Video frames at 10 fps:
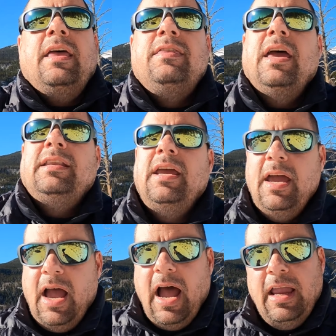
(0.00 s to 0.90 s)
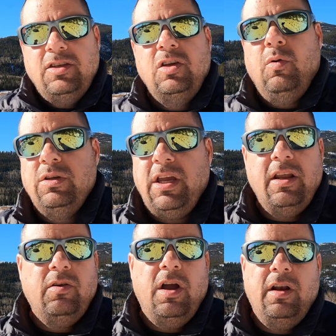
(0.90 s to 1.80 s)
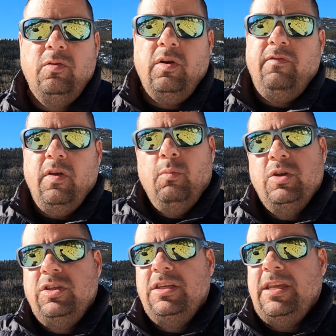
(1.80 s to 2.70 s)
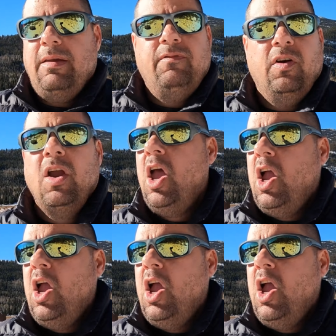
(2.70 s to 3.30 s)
that ISO 100 film was the same for